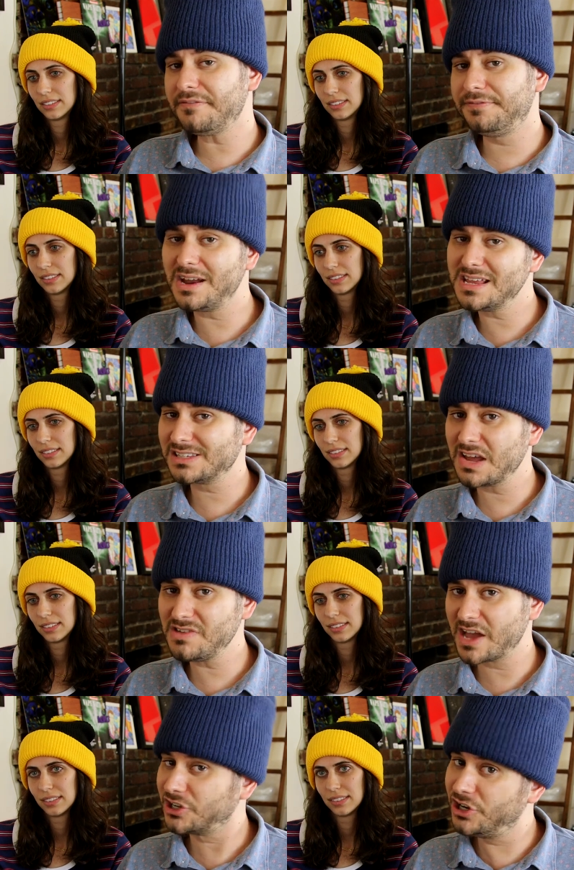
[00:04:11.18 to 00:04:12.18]
Speaker 1: that funny, it's not
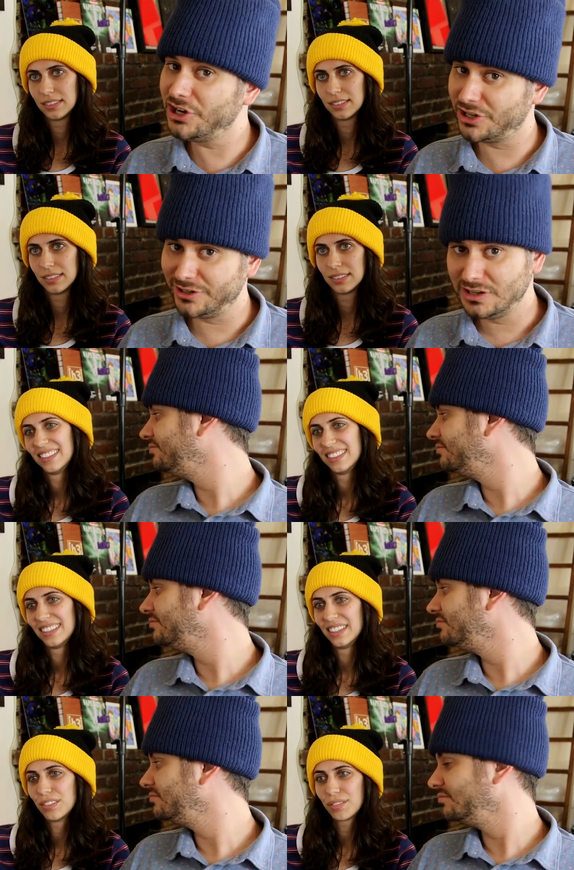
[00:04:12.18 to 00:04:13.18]
even that good.
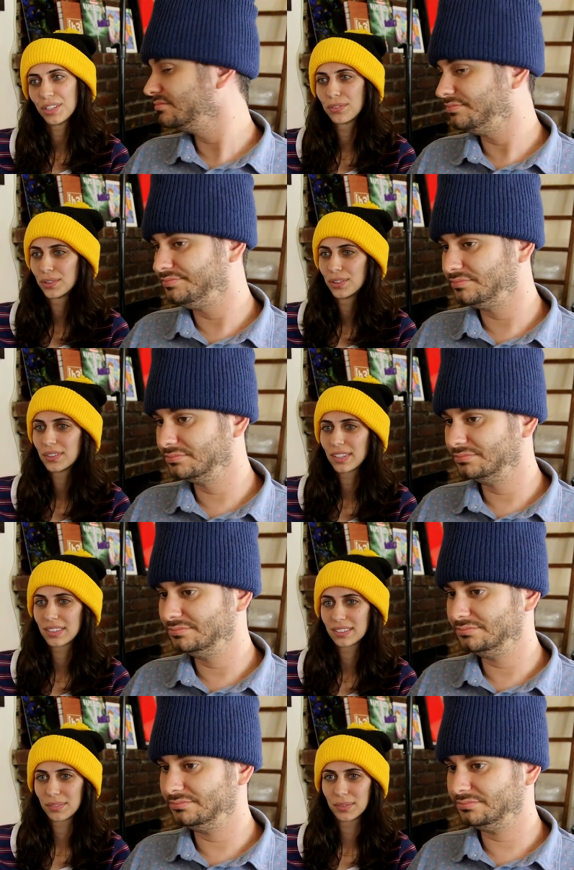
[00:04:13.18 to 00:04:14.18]
Speaker 2: And if you ruin
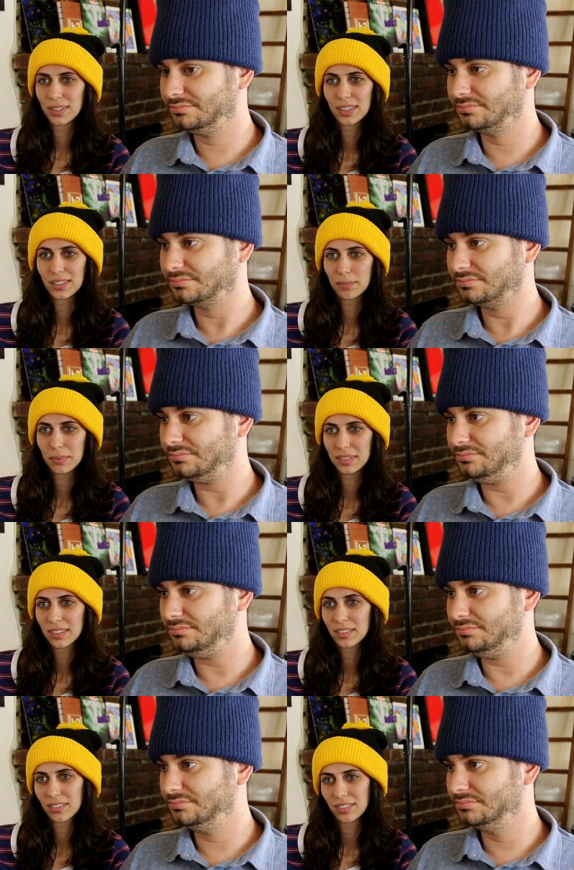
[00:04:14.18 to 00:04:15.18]
like some really good
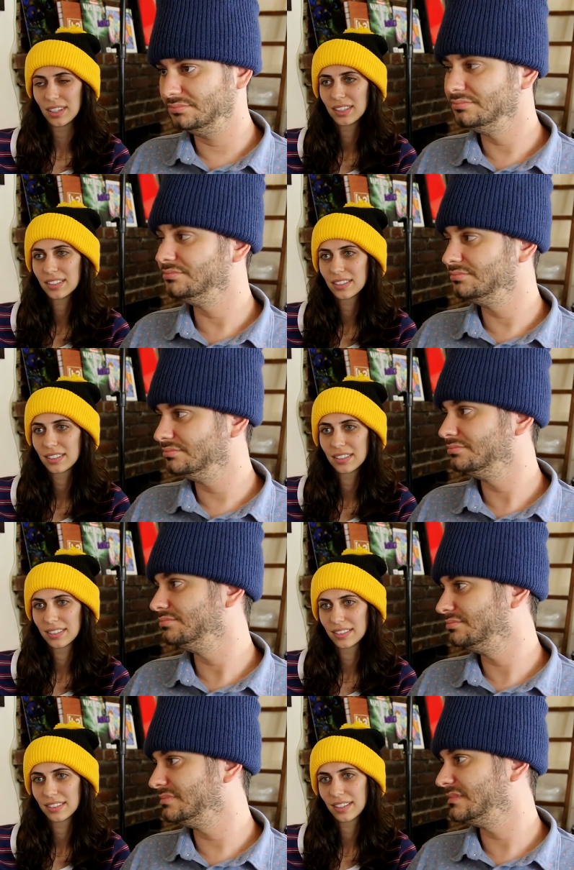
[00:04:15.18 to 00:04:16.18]
pieces of art,
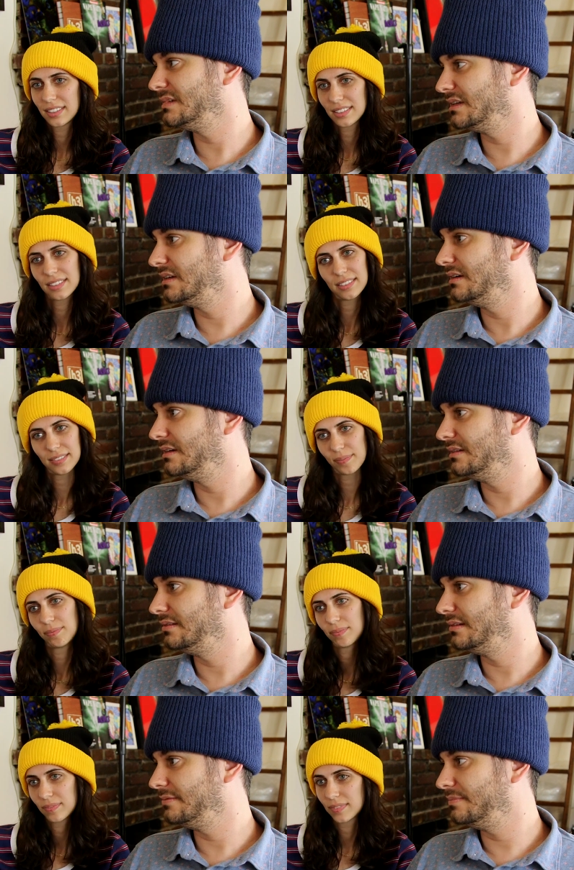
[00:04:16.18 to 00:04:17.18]
that's
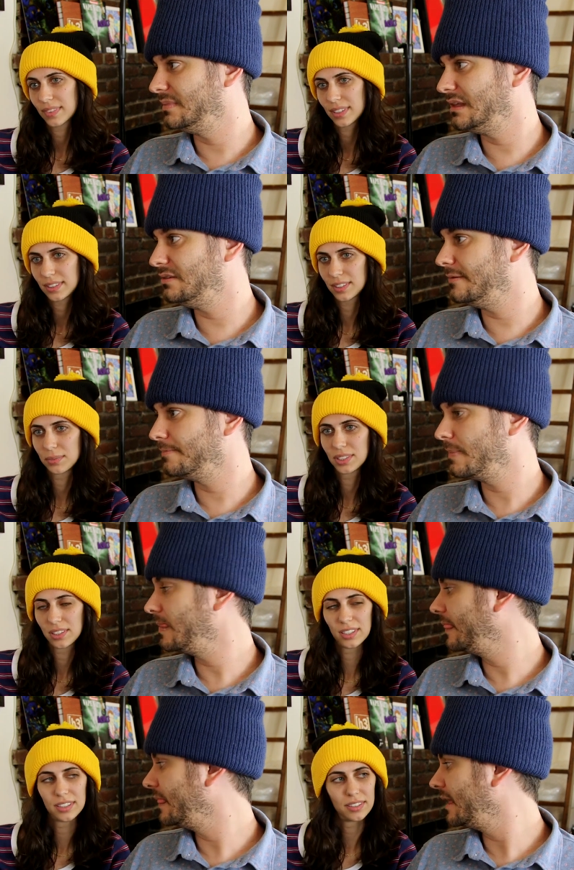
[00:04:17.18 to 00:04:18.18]
that's mm. some
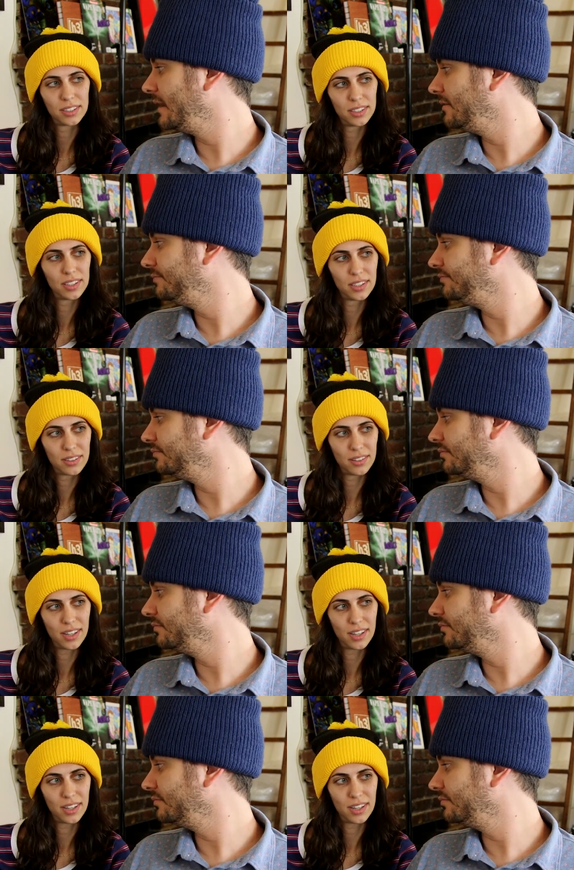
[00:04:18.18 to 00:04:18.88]
serious guilt to